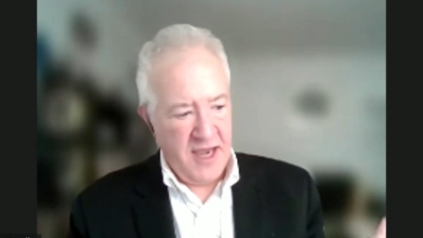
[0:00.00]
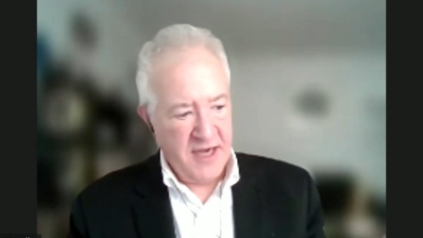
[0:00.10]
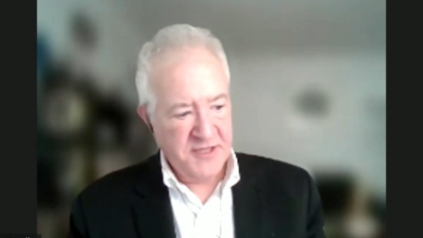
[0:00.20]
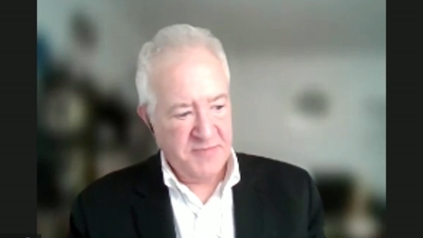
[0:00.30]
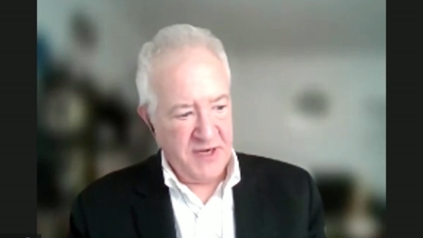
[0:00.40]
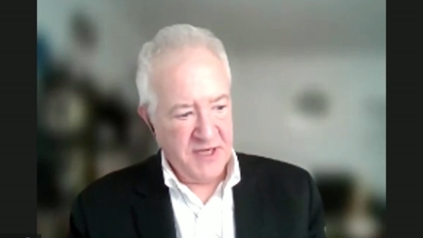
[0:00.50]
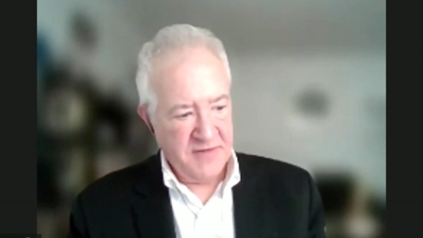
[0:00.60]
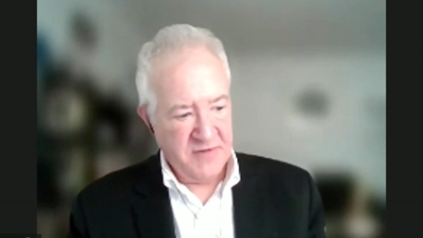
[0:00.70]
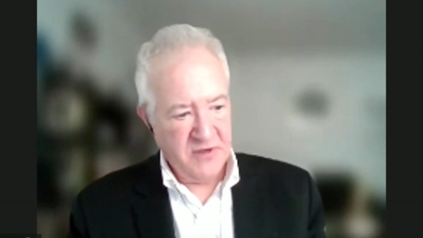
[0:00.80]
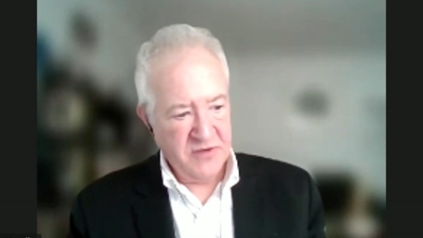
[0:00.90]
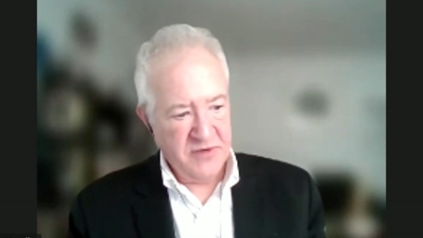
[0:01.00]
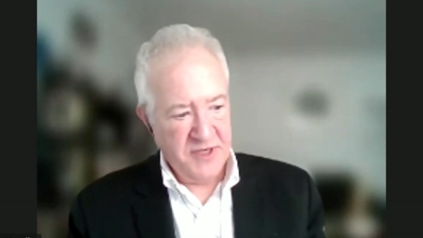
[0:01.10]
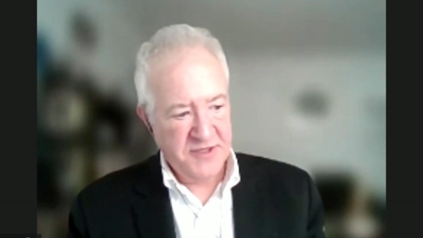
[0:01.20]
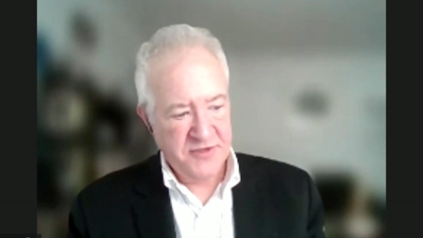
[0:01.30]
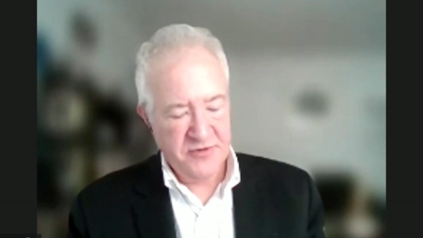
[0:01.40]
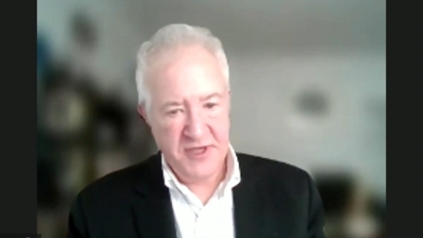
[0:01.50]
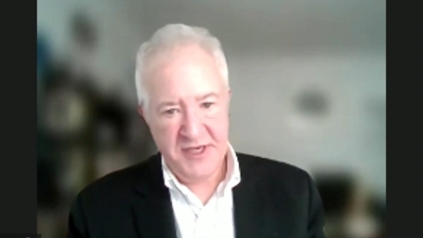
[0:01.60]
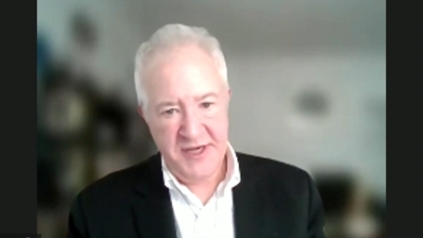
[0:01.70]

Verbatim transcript: aspect of our own history.